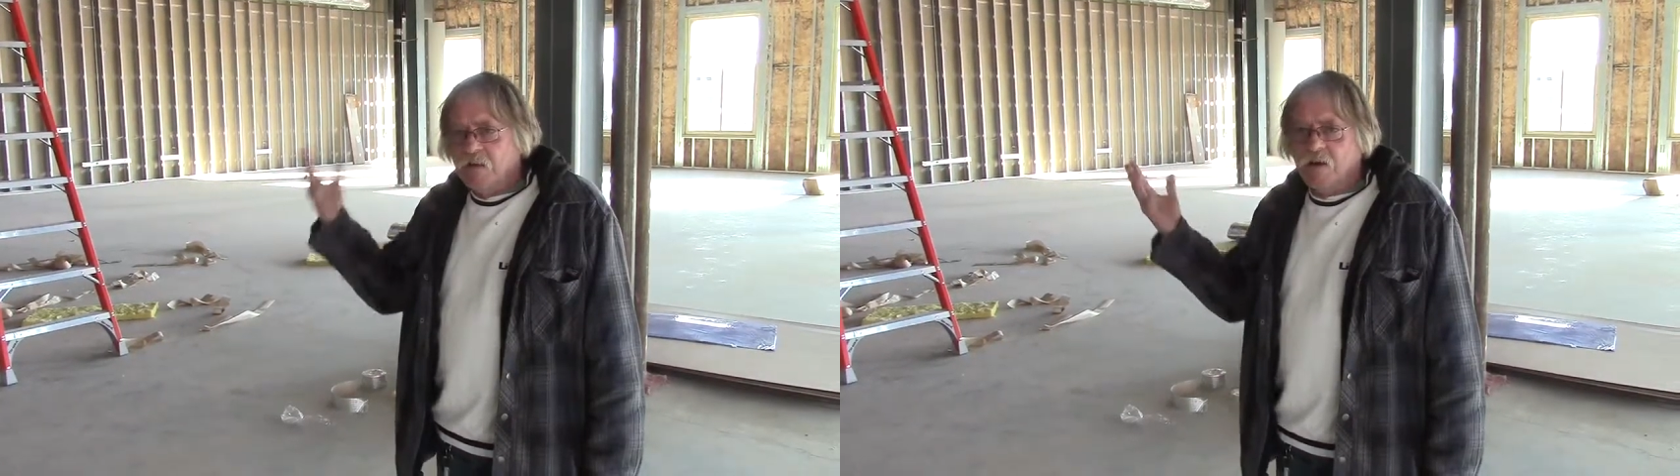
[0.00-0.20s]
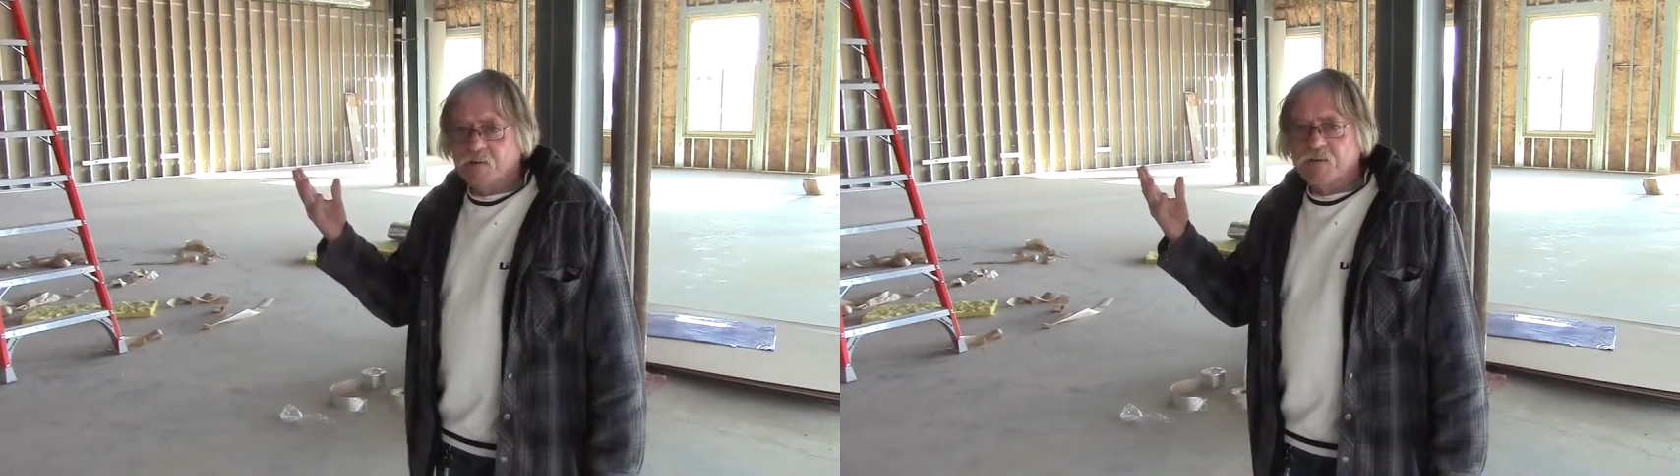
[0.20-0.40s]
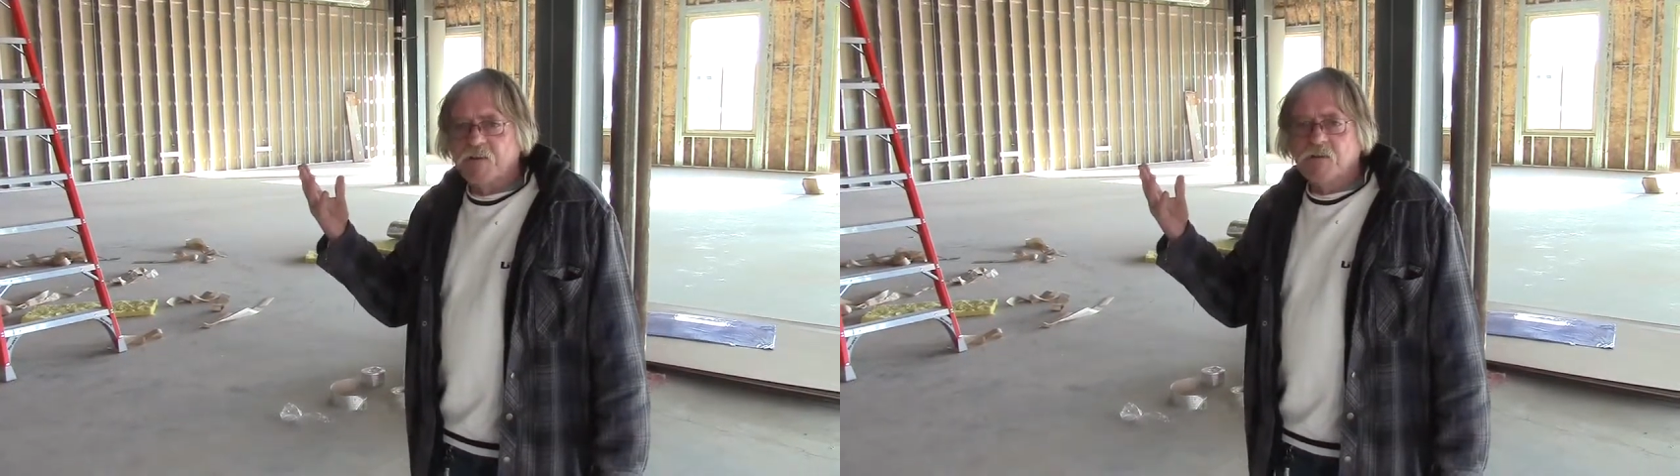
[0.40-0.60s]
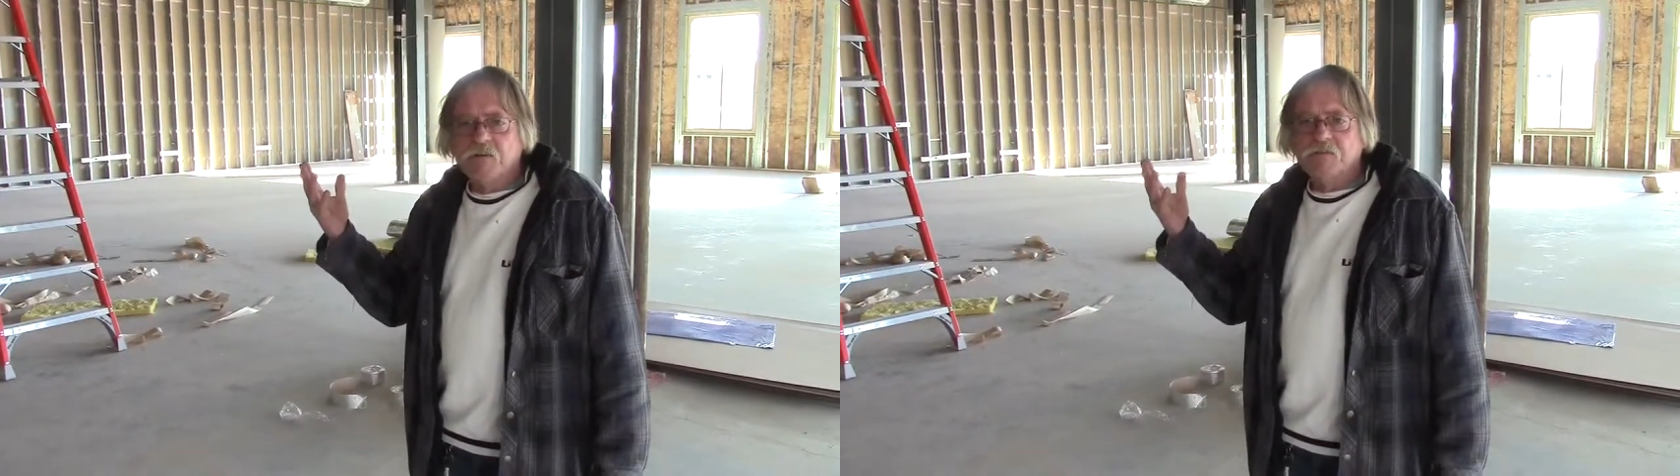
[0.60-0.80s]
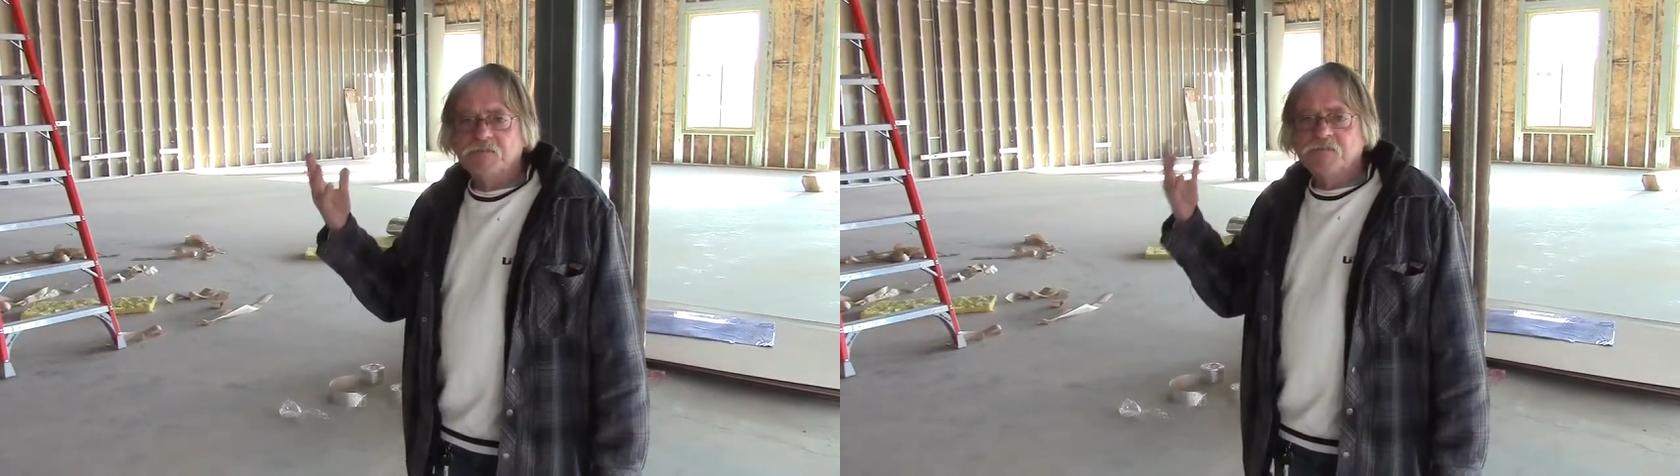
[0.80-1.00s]

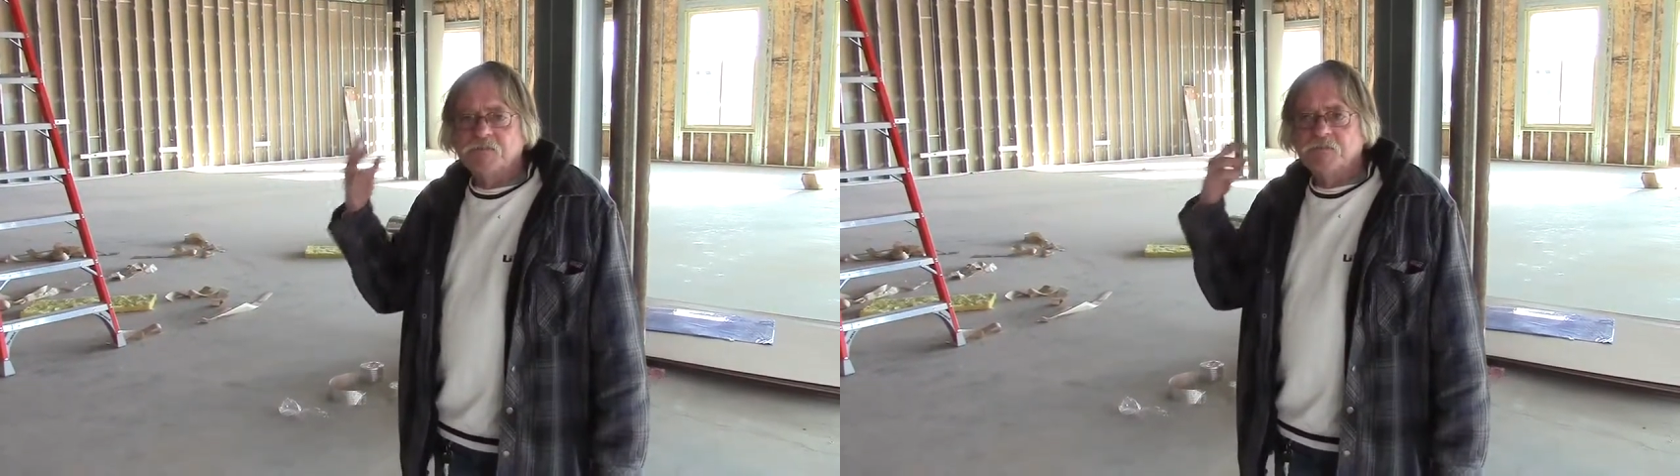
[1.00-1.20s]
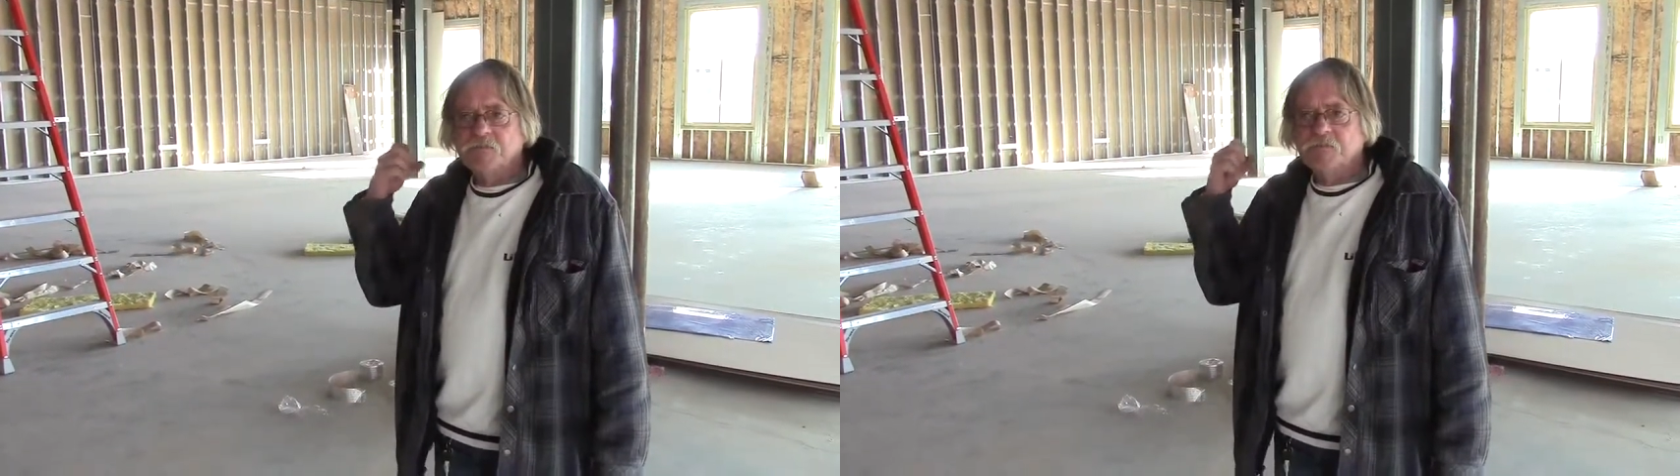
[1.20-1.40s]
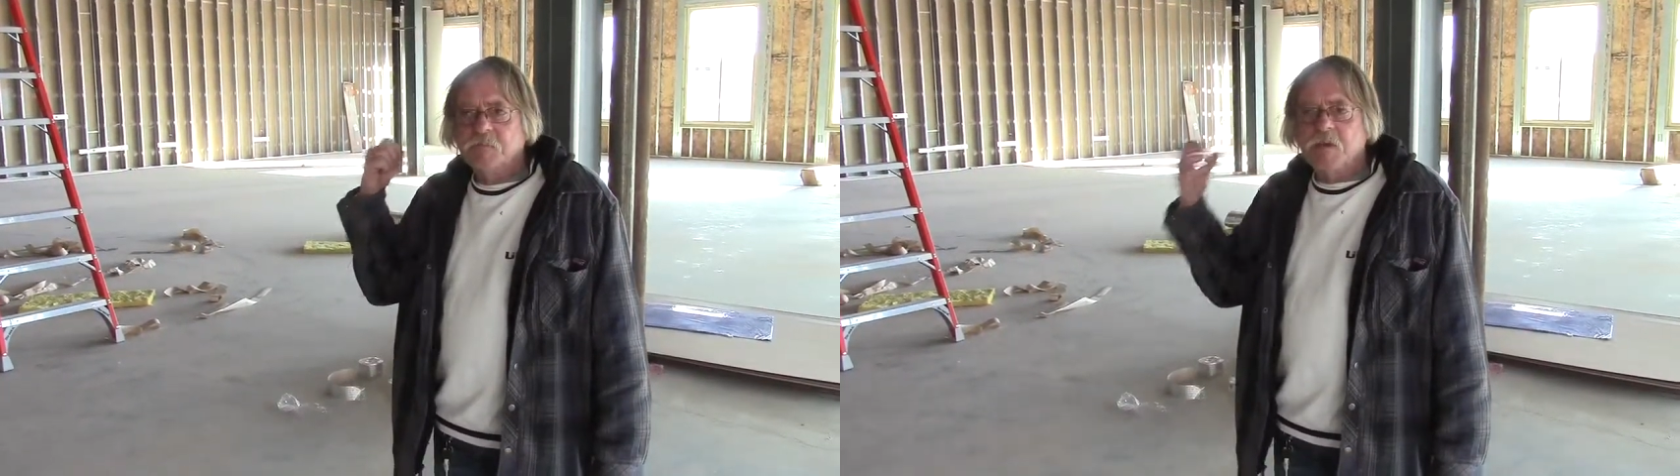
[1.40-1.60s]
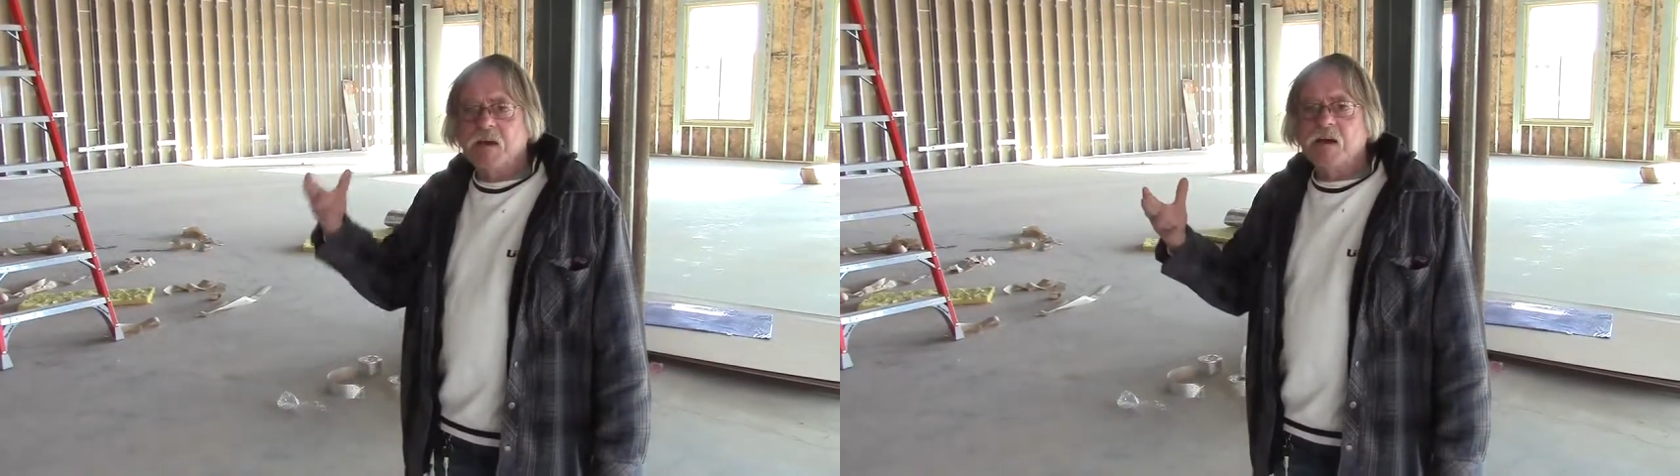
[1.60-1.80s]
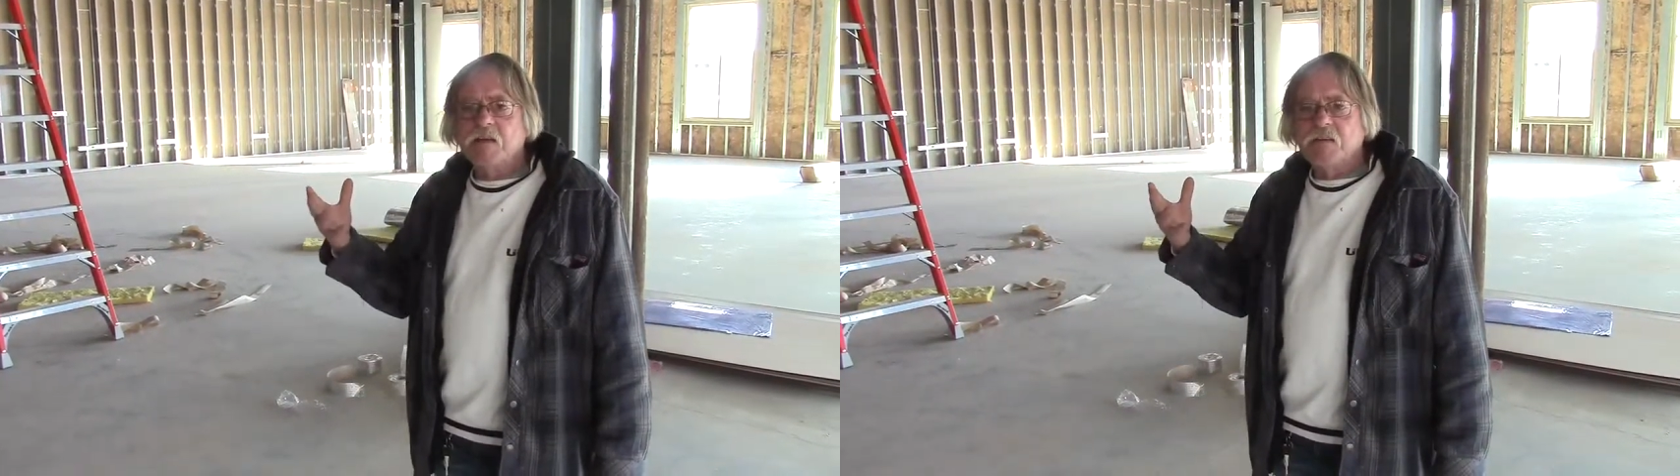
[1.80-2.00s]
RTUs,
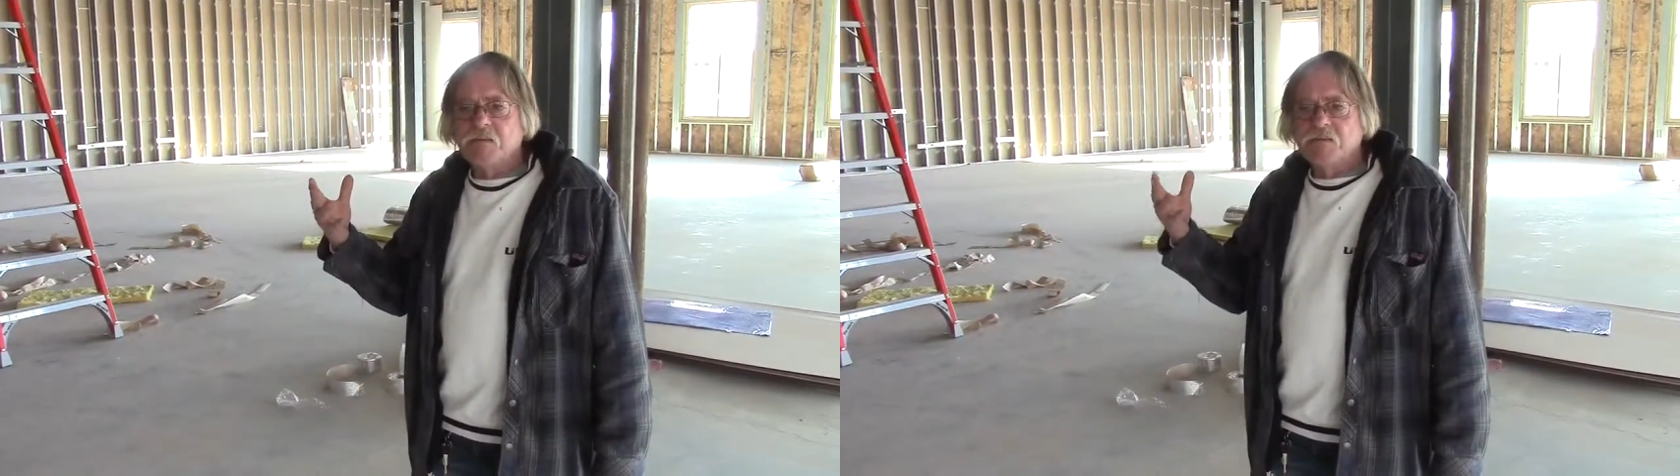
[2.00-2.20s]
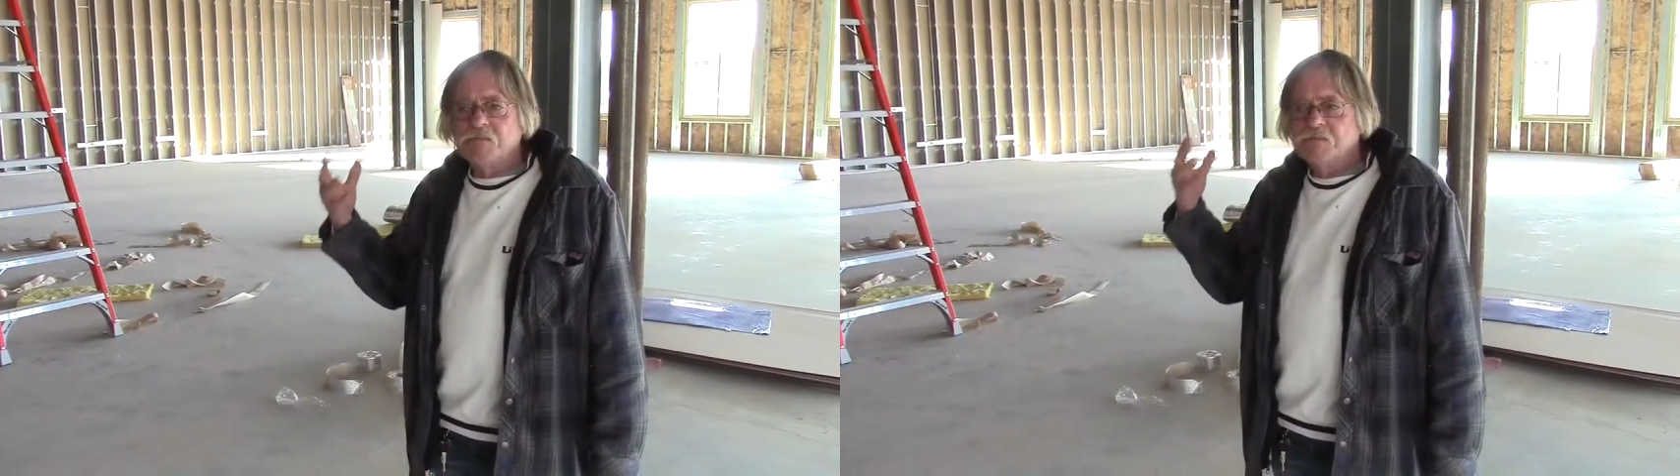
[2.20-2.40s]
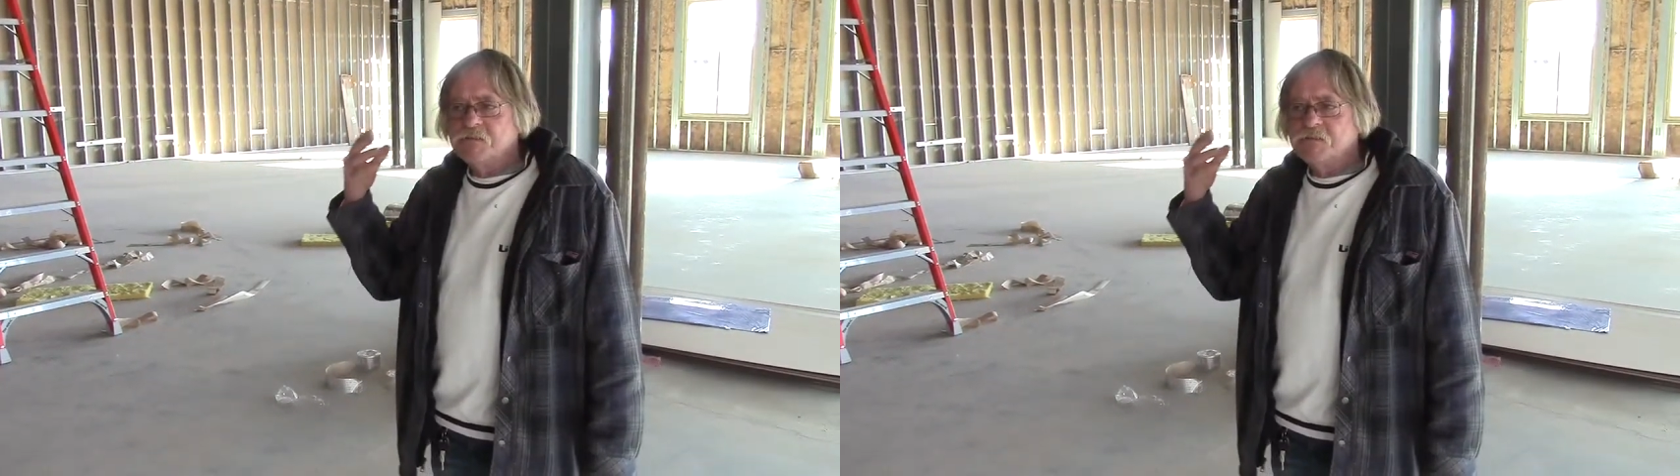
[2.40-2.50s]
PIUs,